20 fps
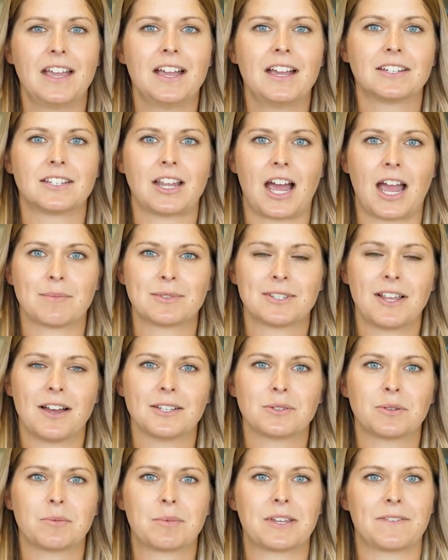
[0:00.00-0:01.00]
Time
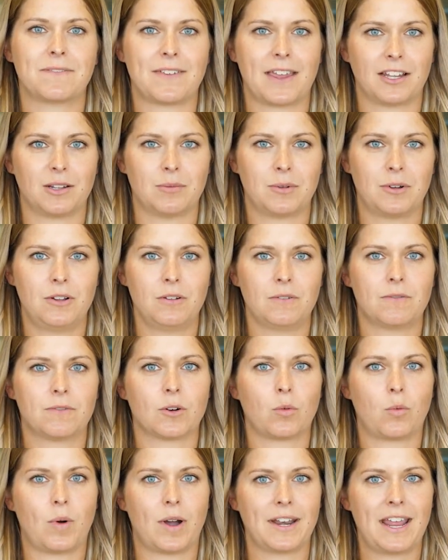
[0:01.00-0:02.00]
slots will be available
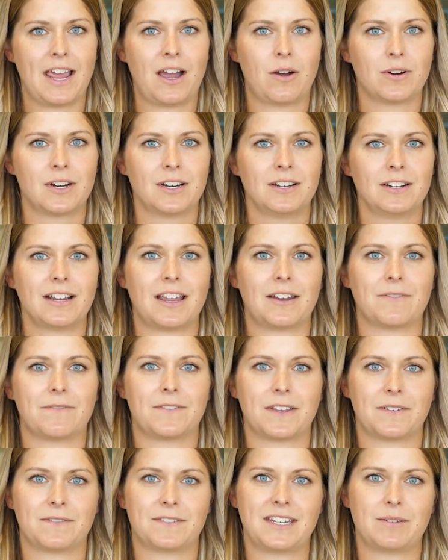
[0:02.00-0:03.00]
for 1 hour and
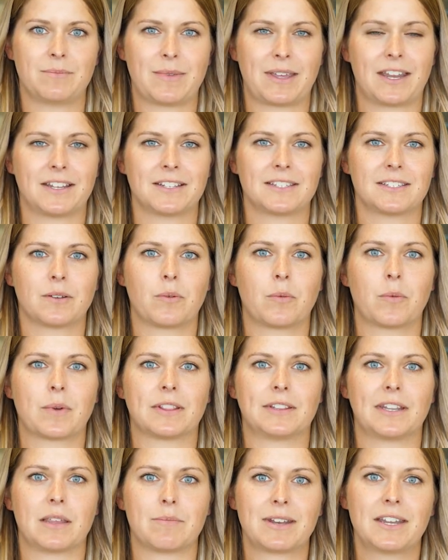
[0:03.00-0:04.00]
15 minutes
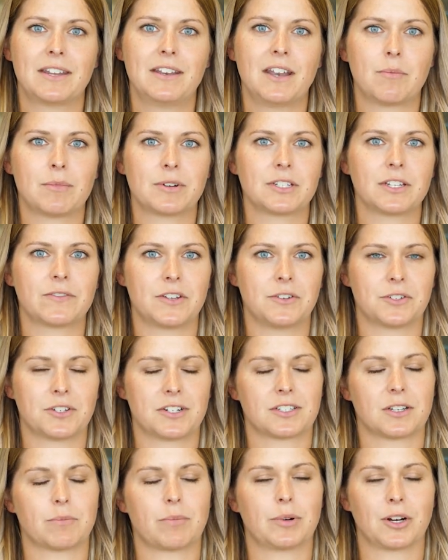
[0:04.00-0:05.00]
with limited numbers of
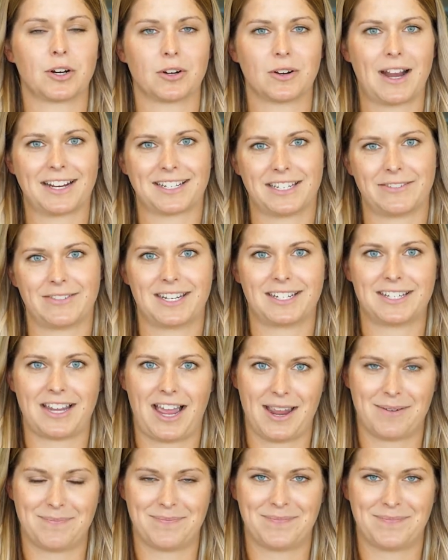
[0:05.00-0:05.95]
users per activity time.